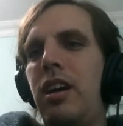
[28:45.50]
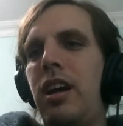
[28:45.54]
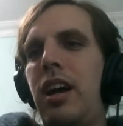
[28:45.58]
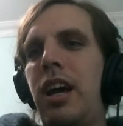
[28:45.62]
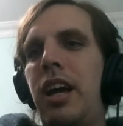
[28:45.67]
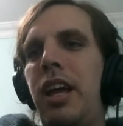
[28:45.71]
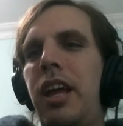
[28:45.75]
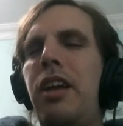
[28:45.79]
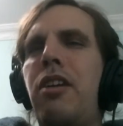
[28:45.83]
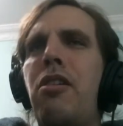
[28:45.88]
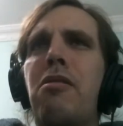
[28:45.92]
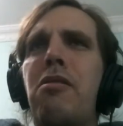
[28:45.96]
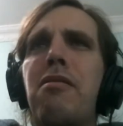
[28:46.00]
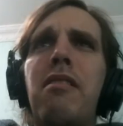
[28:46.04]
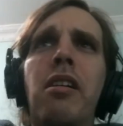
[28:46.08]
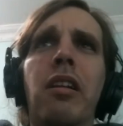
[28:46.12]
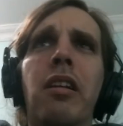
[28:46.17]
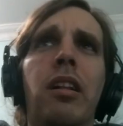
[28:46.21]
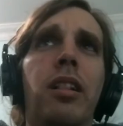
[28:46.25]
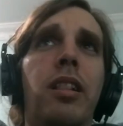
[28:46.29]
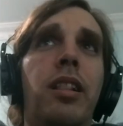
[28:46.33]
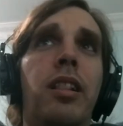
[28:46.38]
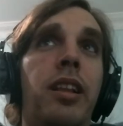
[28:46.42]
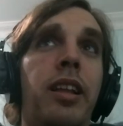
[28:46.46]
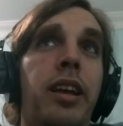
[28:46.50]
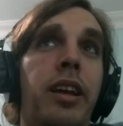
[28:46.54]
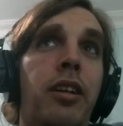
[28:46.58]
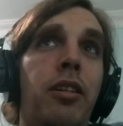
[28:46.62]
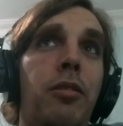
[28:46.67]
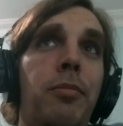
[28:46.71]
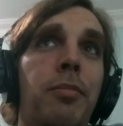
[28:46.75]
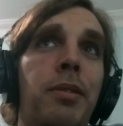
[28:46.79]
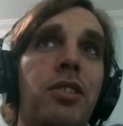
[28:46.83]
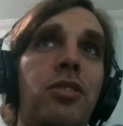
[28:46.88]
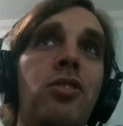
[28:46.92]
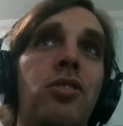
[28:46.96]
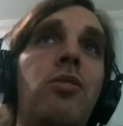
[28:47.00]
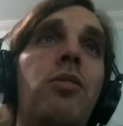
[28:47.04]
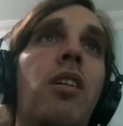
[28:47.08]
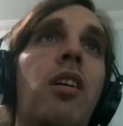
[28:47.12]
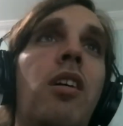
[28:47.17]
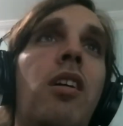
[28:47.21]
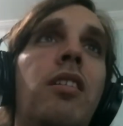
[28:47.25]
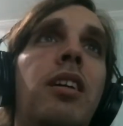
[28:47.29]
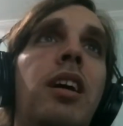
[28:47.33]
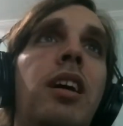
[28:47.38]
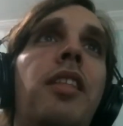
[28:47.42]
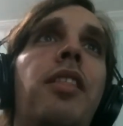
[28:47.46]
It goes on a little bit too
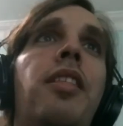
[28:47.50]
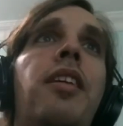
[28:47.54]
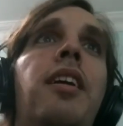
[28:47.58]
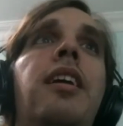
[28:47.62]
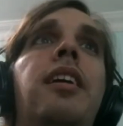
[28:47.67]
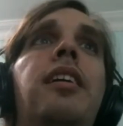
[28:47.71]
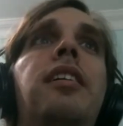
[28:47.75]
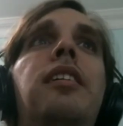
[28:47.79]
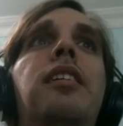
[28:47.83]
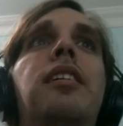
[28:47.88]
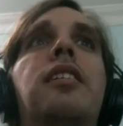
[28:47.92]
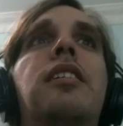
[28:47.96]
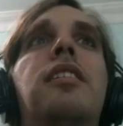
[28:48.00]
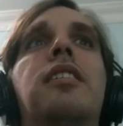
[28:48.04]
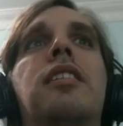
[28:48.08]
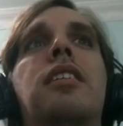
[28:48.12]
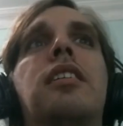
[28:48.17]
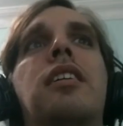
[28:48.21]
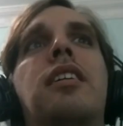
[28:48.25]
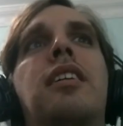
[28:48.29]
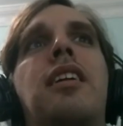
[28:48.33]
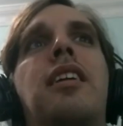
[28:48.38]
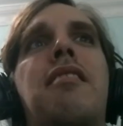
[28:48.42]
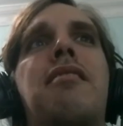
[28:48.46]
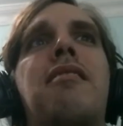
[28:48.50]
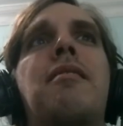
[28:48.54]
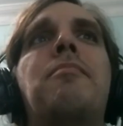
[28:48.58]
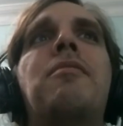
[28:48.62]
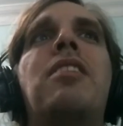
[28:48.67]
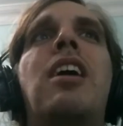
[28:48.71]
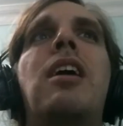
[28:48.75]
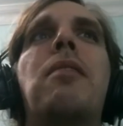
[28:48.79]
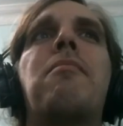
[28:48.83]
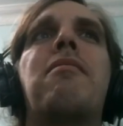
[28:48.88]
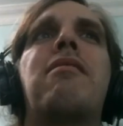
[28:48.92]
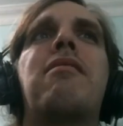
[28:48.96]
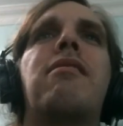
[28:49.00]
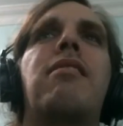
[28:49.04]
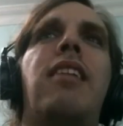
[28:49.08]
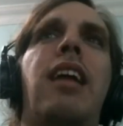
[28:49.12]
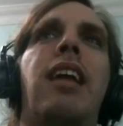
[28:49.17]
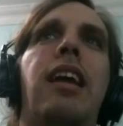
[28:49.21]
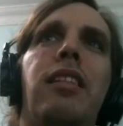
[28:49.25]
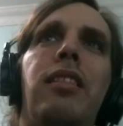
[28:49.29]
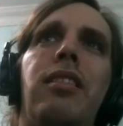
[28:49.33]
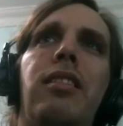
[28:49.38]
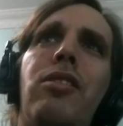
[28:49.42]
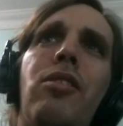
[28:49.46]
long, I think. Because sometimes,
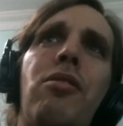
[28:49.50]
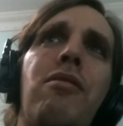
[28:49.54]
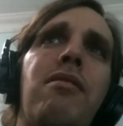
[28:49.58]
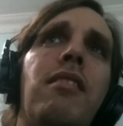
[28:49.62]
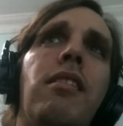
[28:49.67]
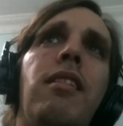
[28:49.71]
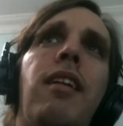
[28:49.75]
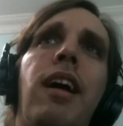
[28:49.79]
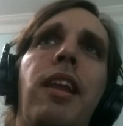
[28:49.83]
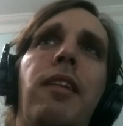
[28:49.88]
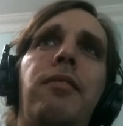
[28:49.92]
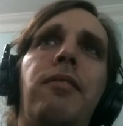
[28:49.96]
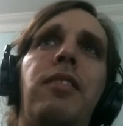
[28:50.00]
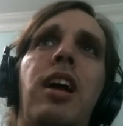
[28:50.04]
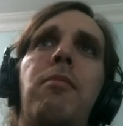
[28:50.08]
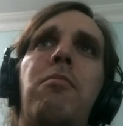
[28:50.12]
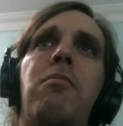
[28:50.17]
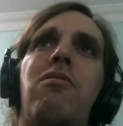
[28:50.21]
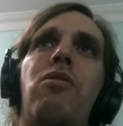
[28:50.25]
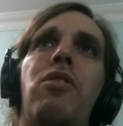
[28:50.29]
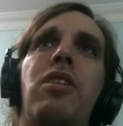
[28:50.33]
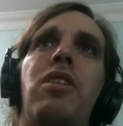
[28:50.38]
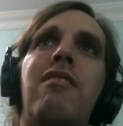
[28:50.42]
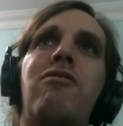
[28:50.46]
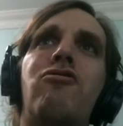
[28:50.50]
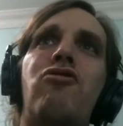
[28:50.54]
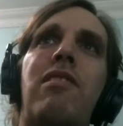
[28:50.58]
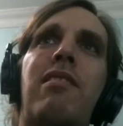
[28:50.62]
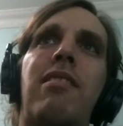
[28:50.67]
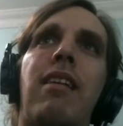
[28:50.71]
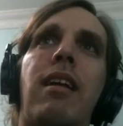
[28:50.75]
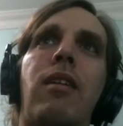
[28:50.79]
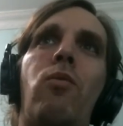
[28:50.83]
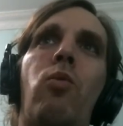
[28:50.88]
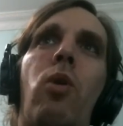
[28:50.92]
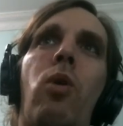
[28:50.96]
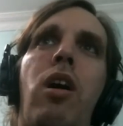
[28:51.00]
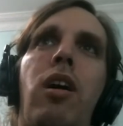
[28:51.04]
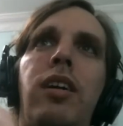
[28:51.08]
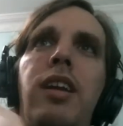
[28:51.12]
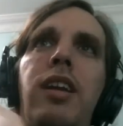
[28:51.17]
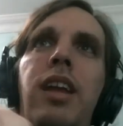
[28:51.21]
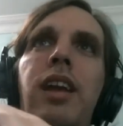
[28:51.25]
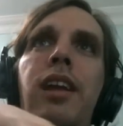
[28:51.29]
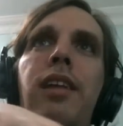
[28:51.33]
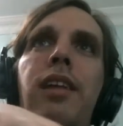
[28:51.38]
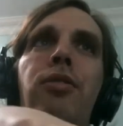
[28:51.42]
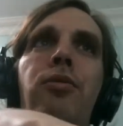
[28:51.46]
like, there's a lot of times where he's just, like,
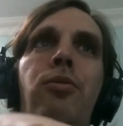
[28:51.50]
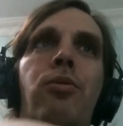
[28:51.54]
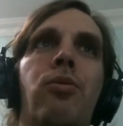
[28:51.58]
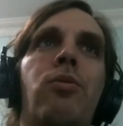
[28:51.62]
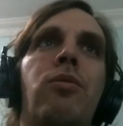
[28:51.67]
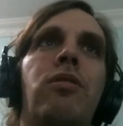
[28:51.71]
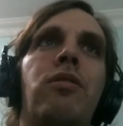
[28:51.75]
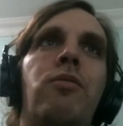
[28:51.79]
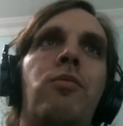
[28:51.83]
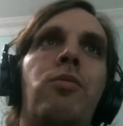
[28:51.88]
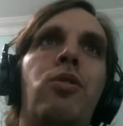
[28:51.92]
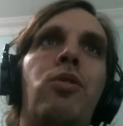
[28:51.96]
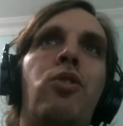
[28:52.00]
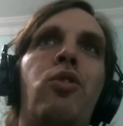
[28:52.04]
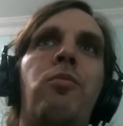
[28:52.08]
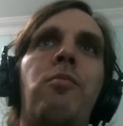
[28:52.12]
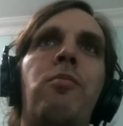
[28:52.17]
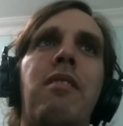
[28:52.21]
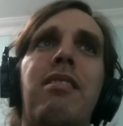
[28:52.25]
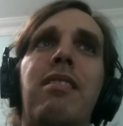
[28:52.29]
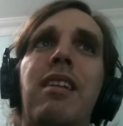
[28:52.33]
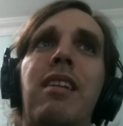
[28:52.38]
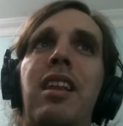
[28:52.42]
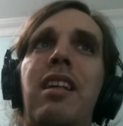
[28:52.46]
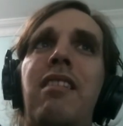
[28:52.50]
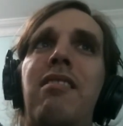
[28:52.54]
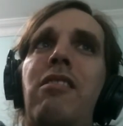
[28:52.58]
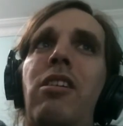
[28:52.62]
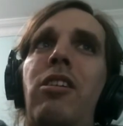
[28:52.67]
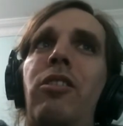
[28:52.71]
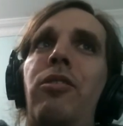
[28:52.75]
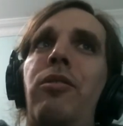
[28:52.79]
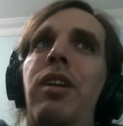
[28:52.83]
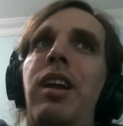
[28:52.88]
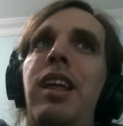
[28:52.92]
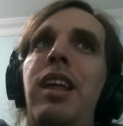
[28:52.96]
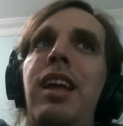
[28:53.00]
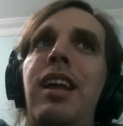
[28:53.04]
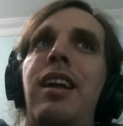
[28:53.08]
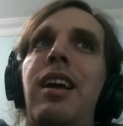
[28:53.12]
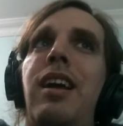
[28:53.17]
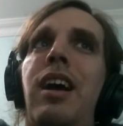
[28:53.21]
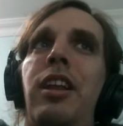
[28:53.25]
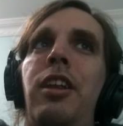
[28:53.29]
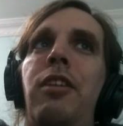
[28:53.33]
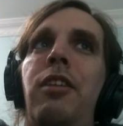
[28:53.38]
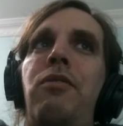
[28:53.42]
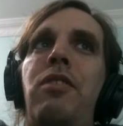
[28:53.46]
walking through the rooms that he's already
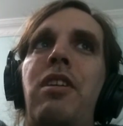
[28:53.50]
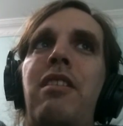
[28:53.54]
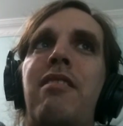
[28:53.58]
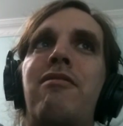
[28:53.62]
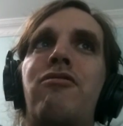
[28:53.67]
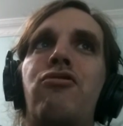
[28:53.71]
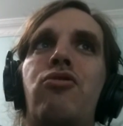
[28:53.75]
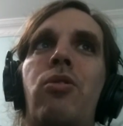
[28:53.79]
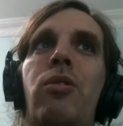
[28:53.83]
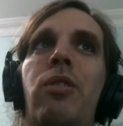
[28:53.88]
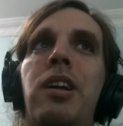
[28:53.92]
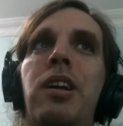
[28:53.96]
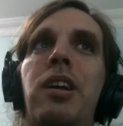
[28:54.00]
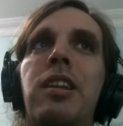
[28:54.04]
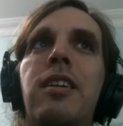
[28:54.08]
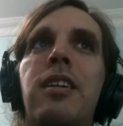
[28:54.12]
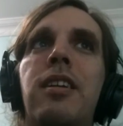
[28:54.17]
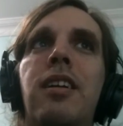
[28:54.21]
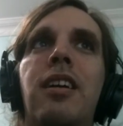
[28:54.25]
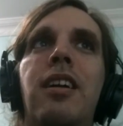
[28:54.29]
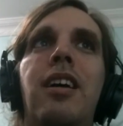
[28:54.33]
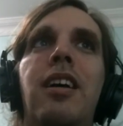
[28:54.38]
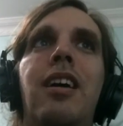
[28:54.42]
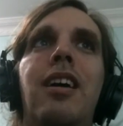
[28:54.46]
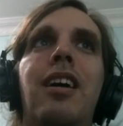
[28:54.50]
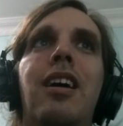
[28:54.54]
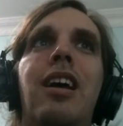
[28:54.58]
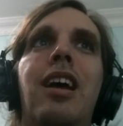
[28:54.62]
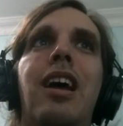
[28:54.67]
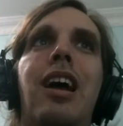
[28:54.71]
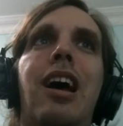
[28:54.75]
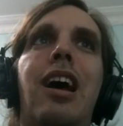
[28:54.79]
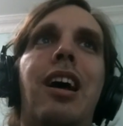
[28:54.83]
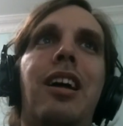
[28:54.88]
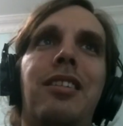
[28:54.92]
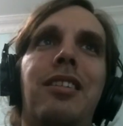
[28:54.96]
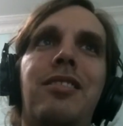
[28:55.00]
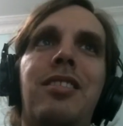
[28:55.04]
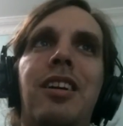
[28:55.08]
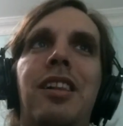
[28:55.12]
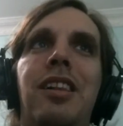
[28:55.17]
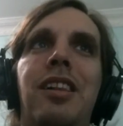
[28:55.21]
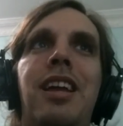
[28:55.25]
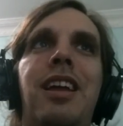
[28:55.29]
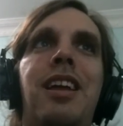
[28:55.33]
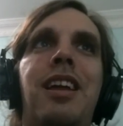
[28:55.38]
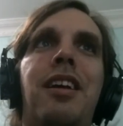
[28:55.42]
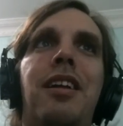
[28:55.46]
kind of destroyed
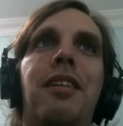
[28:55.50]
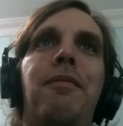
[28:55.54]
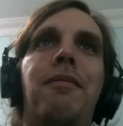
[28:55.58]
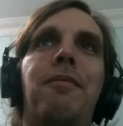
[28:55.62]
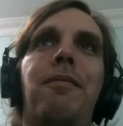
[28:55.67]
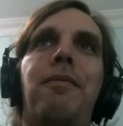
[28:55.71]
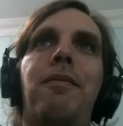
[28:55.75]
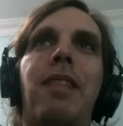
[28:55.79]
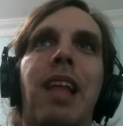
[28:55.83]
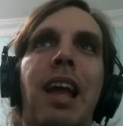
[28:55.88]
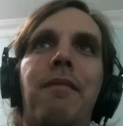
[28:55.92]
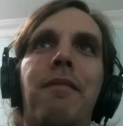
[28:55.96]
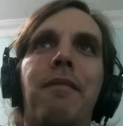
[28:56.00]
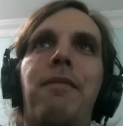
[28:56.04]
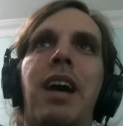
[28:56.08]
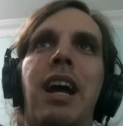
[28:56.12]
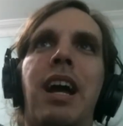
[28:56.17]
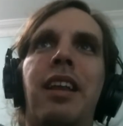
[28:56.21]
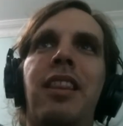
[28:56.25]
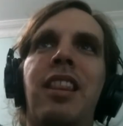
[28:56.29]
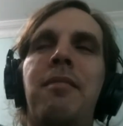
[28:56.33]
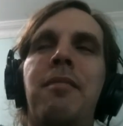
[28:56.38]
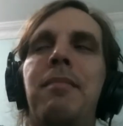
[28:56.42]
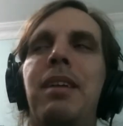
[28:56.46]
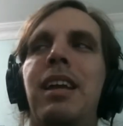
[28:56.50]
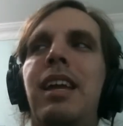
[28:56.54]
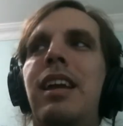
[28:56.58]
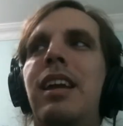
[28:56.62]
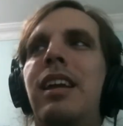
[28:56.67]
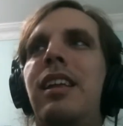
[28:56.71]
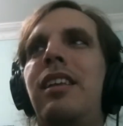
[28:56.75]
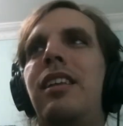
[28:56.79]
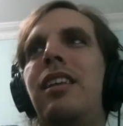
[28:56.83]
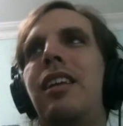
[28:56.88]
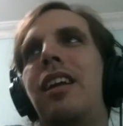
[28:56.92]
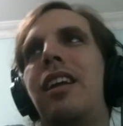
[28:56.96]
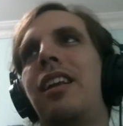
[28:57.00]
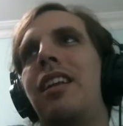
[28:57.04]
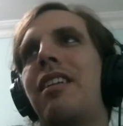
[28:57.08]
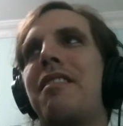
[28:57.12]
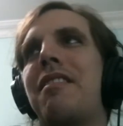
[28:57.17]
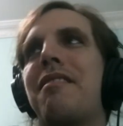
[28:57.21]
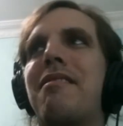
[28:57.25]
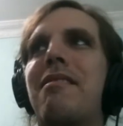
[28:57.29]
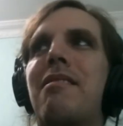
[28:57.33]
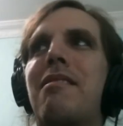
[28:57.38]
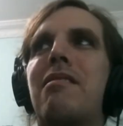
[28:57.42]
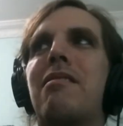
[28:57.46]
until he can, like, find them again. And
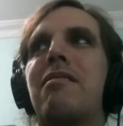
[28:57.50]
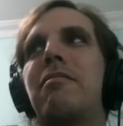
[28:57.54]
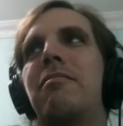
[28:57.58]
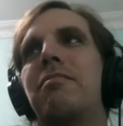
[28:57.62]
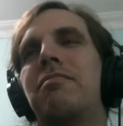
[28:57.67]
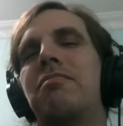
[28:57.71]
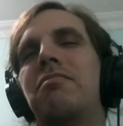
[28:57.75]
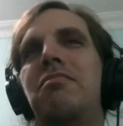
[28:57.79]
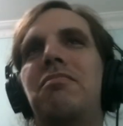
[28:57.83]
it's,